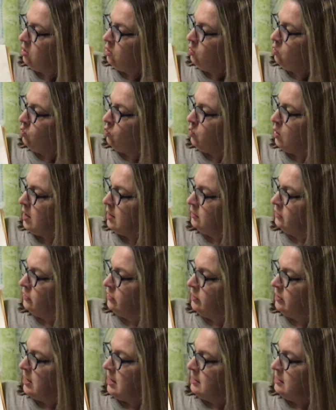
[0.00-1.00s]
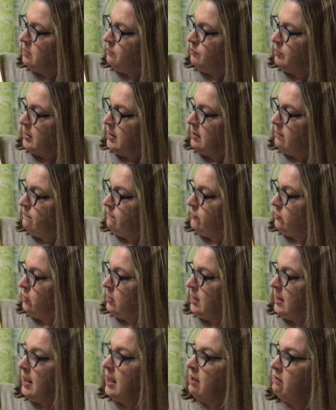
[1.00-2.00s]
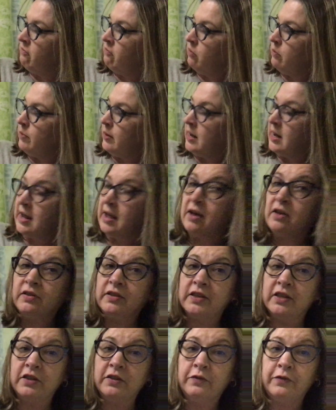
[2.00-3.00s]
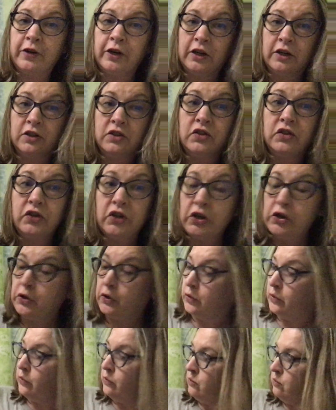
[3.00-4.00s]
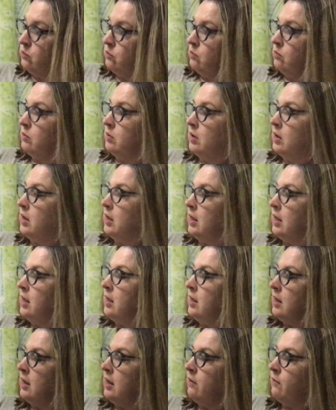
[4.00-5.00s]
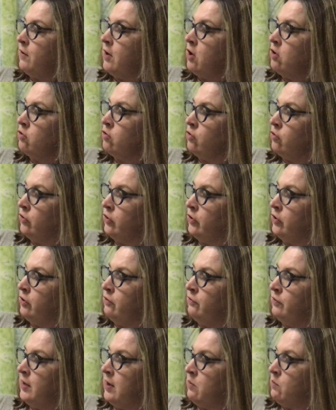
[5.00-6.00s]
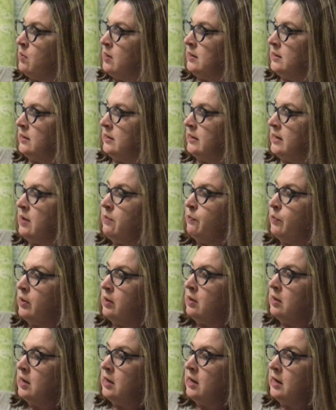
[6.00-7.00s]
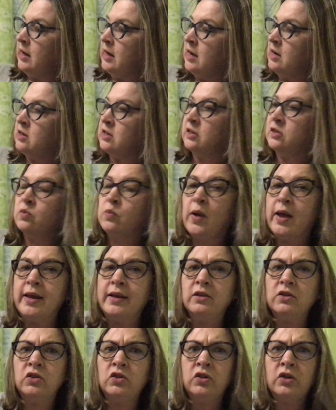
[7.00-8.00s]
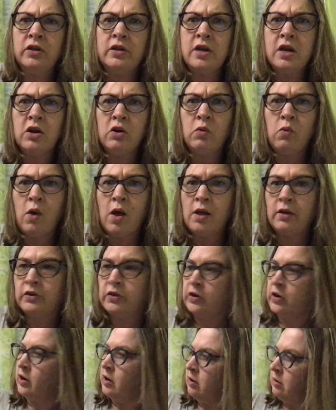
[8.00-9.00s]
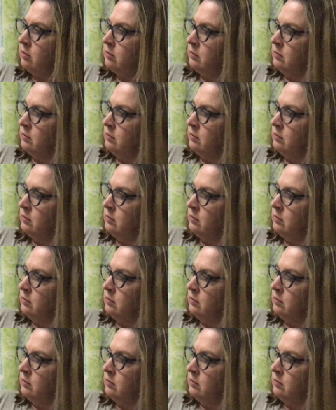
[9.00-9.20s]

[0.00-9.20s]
Walter got the blame for everybody else's farts, too. If Uncle Irv let one slip, he just went and stood near Walter.